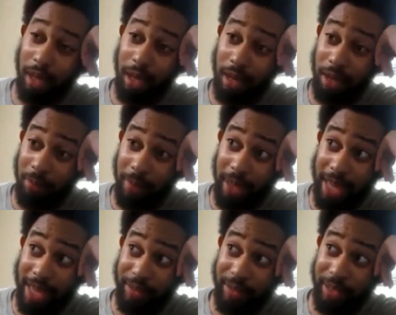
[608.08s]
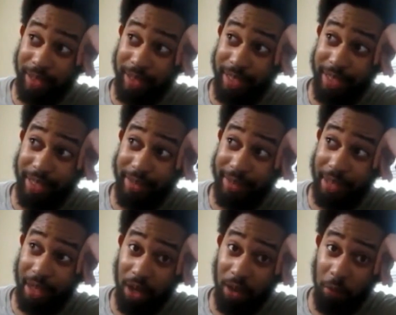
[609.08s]
Um,
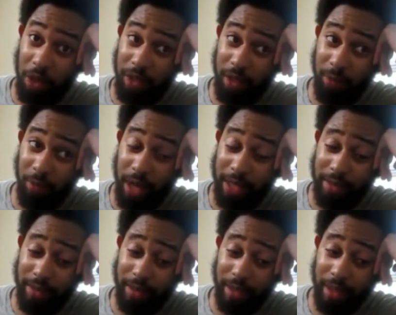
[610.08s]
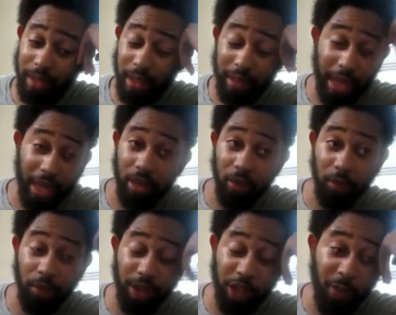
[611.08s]
STDs, unwanted pregnancy, lack
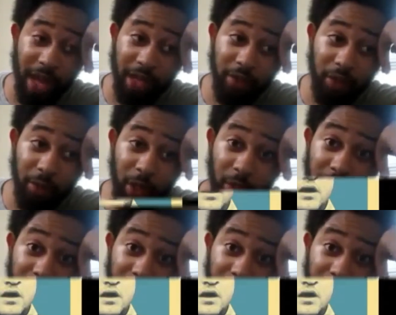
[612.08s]
of respect from